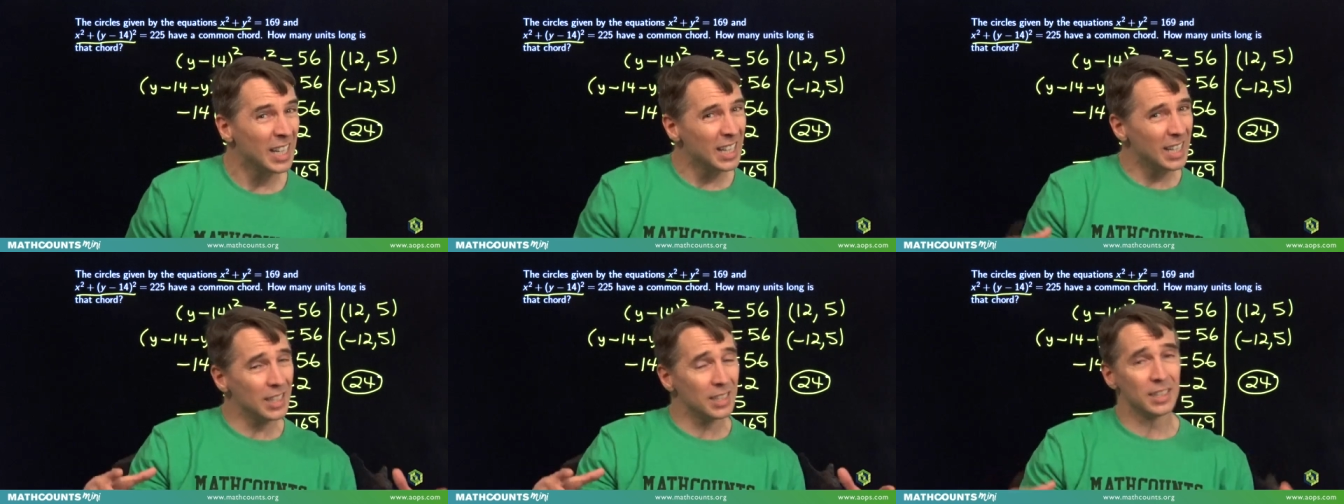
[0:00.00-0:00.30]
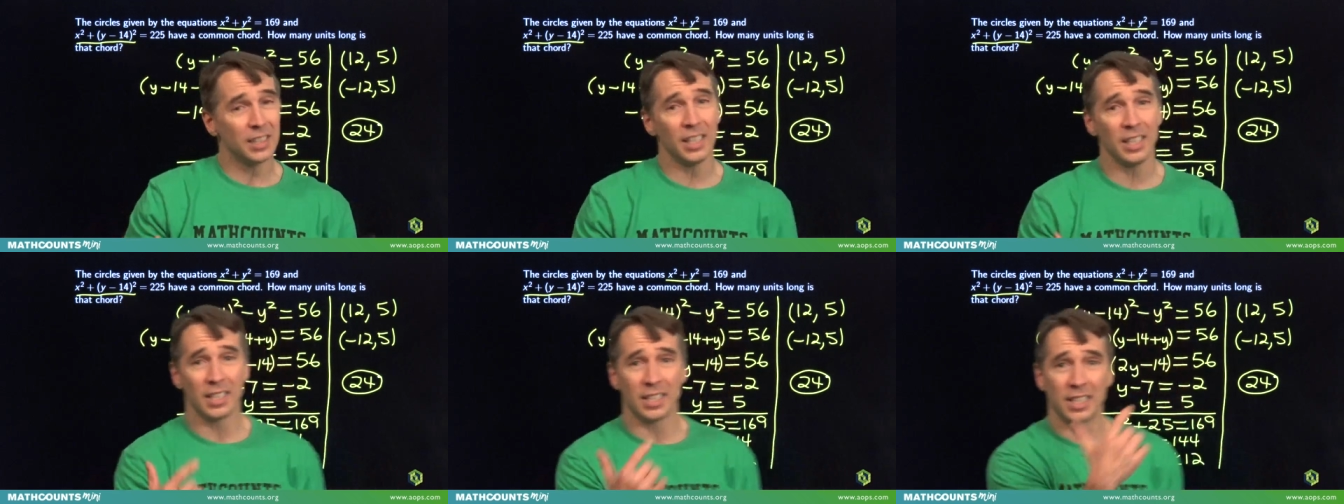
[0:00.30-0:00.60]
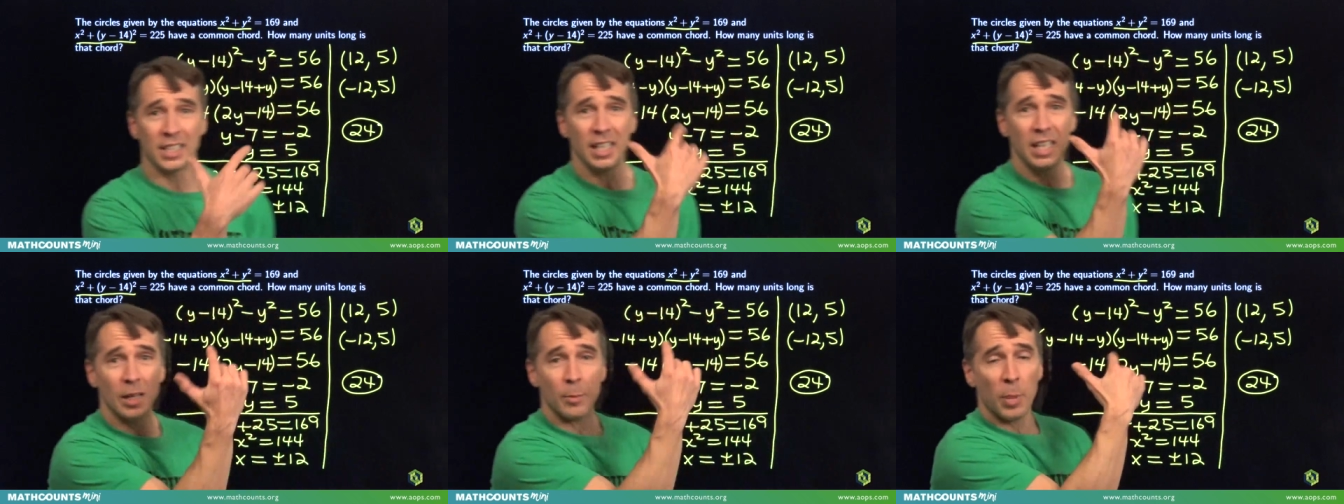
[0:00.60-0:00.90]
in
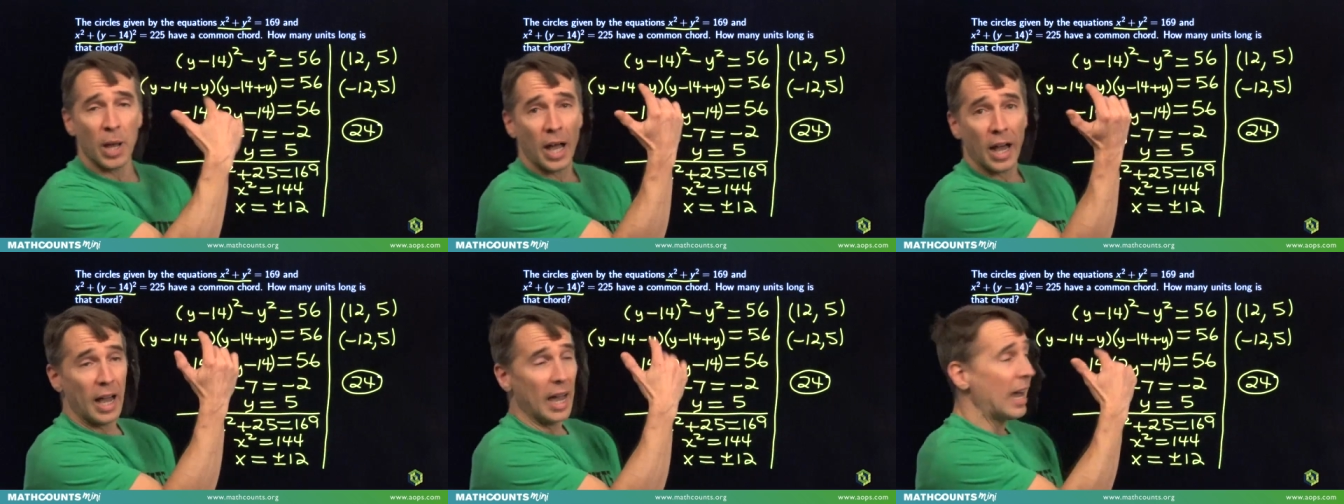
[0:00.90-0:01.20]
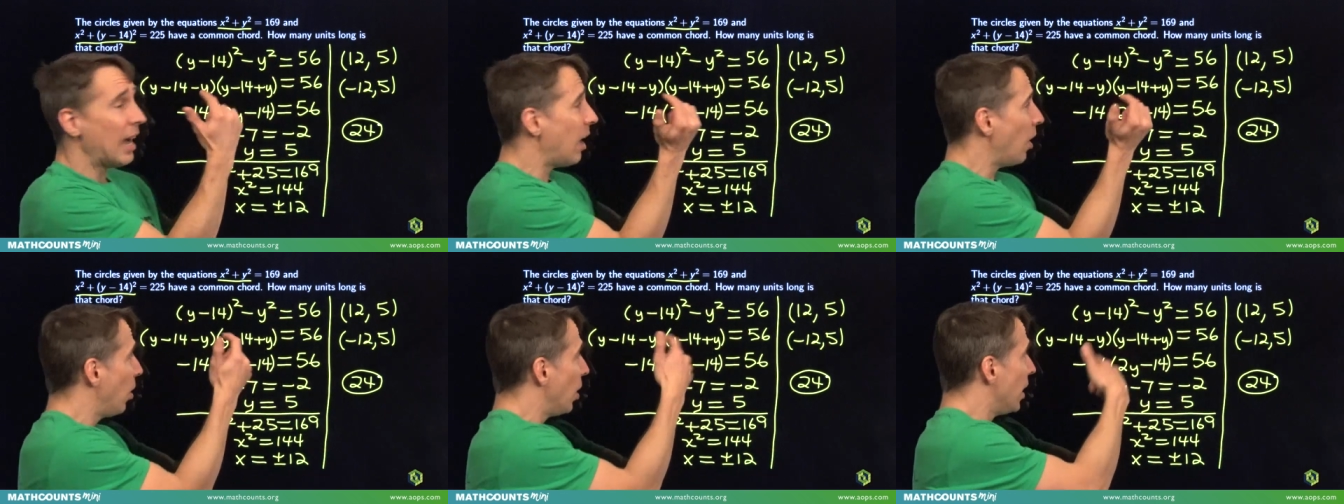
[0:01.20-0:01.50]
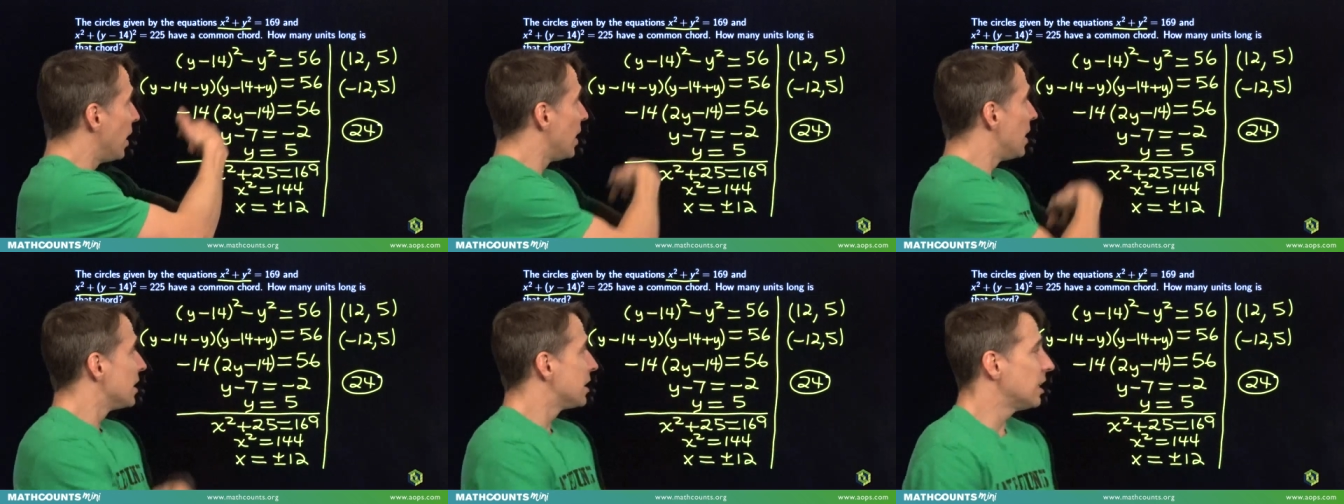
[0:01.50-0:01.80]
DC about how
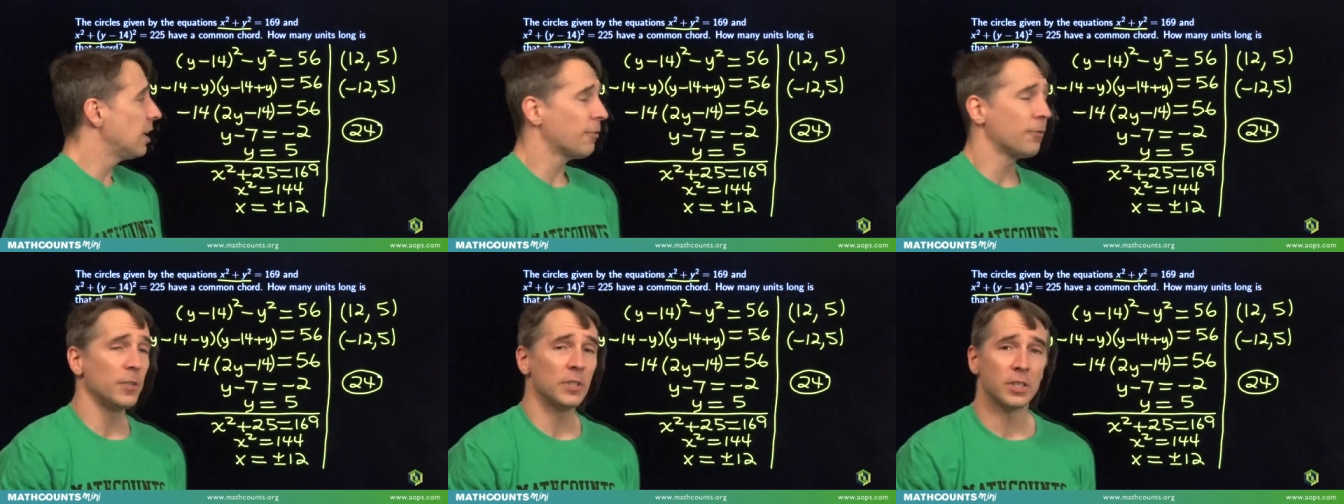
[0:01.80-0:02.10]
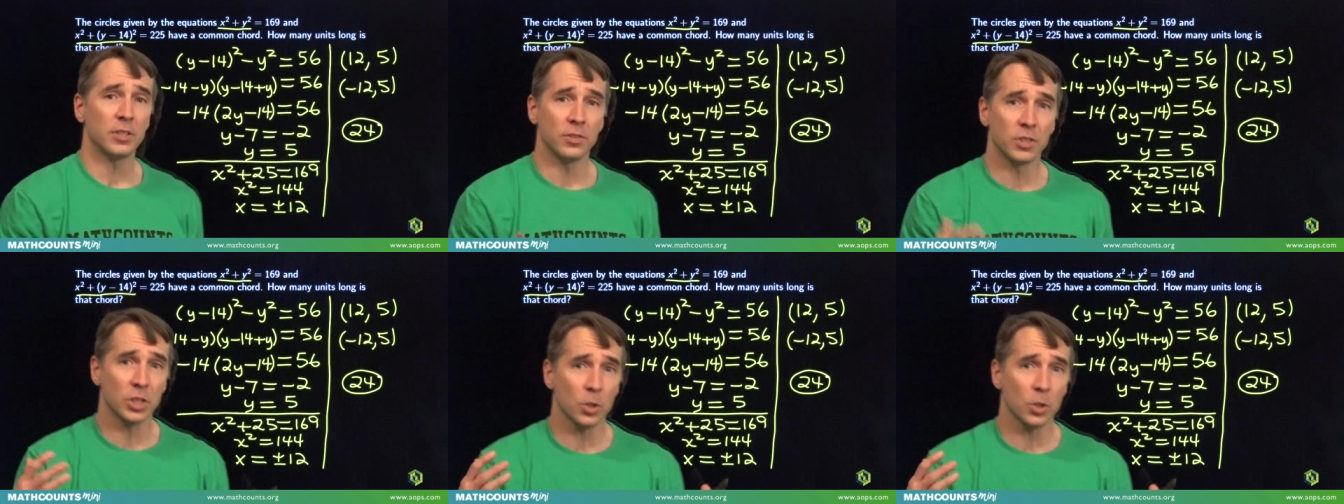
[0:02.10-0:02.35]
difference of